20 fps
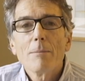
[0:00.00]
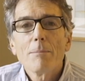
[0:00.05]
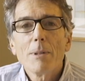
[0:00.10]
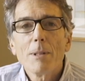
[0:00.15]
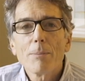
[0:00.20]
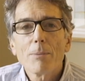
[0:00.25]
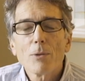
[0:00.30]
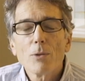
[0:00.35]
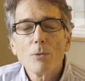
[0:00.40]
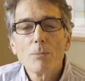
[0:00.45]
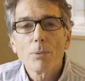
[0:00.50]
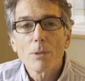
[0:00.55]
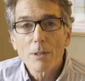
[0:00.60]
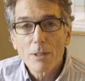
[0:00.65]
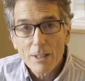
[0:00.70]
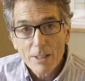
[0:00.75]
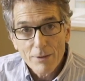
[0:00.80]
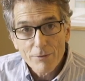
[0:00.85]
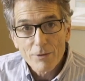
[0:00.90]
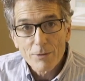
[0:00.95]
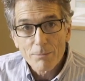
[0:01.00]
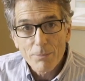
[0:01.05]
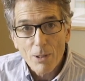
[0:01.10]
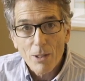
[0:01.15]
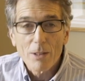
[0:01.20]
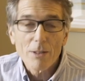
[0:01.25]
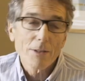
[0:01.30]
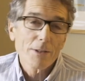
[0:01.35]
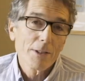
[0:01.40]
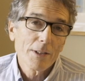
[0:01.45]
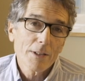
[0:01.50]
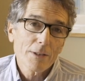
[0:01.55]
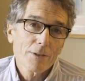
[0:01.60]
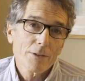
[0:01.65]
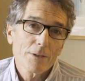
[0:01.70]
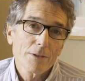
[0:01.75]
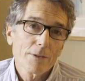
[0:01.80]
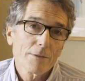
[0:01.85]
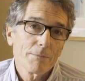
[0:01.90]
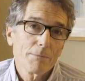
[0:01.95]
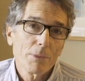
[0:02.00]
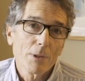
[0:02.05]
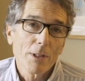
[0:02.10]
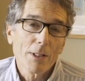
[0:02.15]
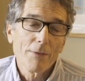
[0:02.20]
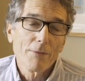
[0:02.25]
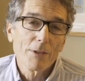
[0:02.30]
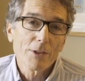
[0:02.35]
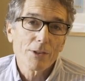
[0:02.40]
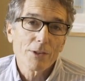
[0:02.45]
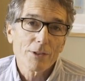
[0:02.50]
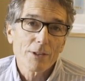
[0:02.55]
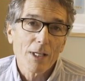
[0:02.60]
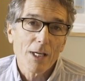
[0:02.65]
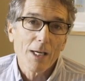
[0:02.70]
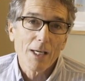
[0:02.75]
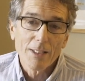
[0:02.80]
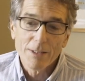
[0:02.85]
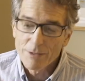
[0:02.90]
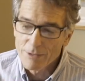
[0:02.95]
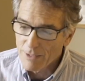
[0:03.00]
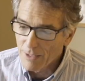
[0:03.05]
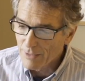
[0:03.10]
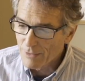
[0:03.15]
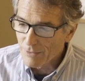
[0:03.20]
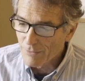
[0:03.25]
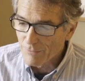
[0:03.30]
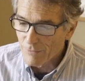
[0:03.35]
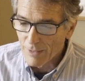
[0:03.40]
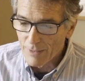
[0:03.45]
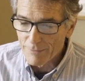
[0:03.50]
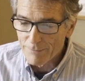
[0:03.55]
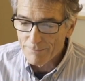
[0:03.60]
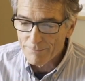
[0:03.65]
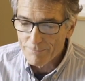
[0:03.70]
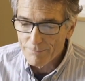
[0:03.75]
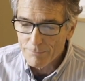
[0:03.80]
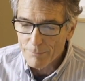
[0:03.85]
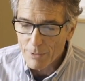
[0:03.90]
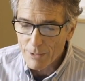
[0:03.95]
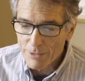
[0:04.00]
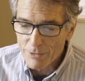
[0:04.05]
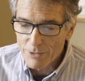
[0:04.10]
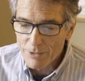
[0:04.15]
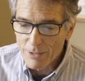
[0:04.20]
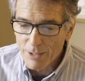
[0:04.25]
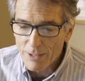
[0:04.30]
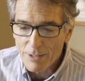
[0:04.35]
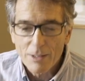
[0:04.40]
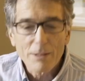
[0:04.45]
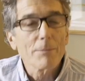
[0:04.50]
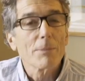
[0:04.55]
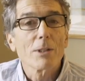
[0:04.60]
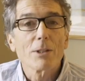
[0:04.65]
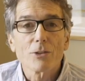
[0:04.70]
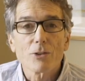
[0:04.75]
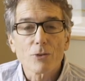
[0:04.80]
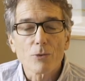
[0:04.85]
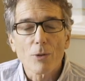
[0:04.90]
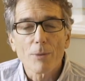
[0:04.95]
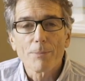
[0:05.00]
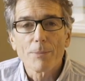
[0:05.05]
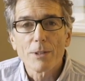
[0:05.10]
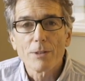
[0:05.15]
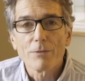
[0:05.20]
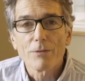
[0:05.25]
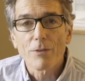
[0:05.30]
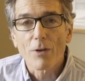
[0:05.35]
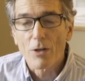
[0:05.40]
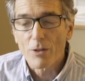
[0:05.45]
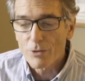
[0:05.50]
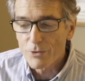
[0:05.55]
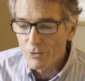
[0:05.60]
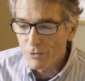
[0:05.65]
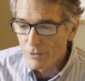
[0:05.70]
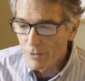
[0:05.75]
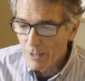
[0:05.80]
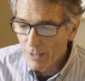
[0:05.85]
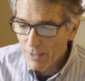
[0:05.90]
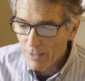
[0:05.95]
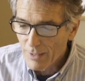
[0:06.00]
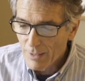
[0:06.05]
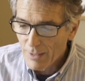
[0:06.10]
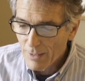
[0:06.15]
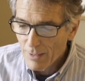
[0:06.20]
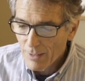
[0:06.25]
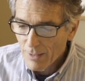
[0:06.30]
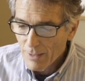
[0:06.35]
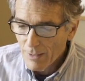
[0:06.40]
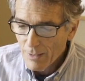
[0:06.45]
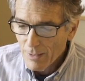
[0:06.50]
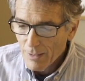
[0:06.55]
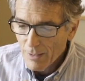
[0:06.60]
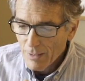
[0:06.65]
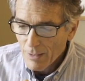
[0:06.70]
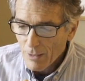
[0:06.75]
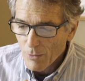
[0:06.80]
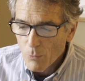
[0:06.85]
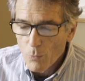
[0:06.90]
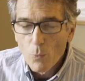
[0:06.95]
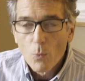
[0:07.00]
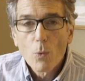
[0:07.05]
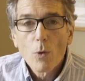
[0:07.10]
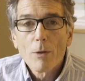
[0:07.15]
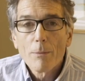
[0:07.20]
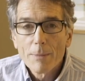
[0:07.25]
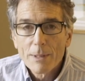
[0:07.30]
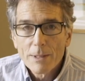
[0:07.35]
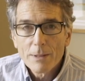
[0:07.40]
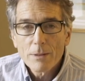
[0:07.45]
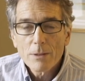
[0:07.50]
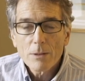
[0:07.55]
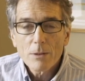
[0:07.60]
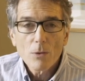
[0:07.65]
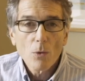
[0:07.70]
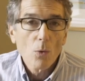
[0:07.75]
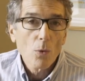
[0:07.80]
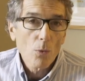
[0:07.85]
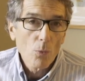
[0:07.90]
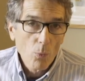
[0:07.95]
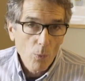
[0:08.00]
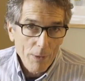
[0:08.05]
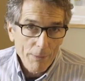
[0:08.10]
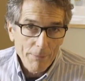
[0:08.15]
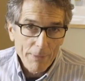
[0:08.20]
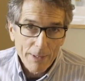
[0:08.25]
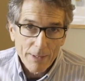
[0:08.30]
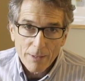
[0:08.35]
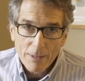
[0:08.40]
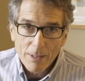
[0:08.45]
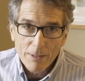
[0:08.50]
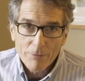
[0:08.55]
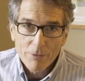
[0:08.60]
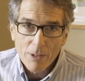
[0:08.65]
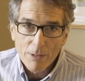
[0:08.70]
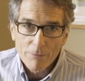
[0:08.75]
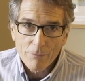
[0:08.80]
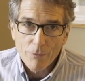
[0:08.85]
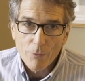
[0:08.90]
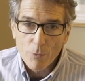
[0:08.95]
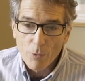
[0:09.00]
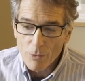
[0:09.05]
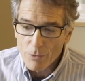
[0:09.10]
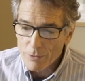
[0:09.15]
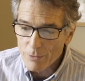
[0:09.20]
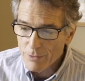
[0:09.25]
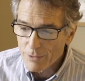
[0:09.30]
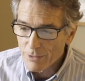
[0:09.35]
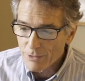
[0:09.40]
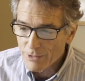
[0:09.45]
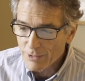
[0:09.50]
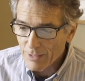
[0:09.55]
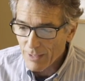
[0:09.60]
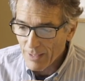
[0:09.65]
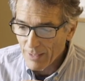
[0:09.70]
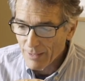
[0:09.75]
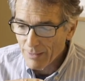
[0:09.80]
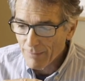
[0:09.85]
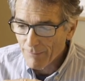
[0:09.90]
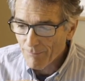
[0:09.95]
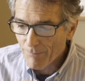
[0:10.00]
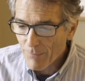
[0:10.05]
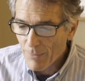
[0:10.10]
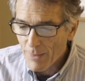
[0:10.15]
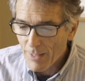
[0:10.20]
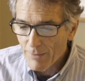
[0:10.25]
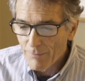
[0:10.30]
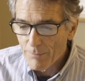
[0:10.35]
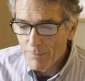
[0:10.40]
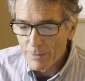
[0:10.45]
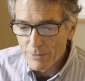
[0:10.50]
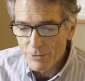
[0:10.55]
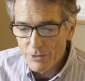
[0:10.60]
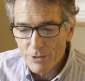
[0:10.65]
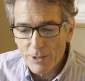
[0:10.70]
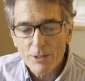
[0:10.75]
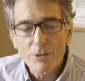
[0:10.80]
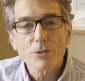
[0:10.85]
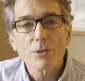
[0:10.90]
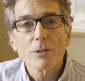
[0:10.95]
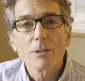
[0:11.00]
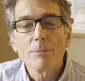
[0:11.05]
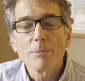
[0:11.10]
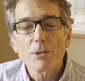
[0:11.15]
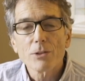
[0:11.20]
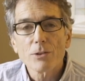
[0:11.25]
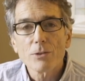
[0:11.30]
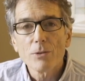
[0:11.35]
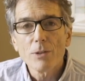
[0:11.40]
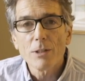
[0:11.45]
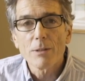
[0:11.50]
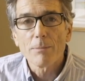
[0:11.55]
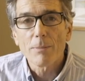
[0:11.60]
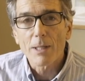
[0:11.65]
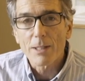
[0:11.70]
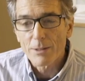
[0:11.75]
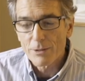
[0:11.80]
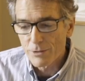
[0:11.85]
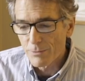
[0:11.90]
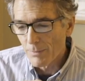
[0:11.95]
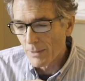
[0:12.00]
People who believe in politics believe this is a high-stakes event, but it's nothing but a scripted farce. A woman or women have come forth to say they've been sexually mistreated by this